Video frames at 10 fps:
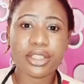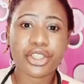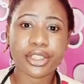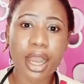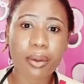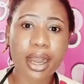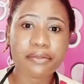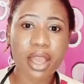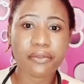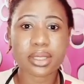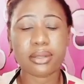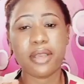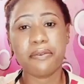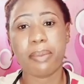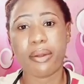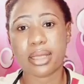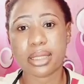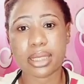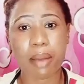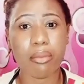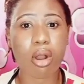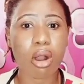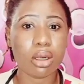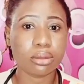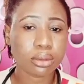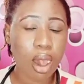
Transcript: the shower, after you've given paracetamol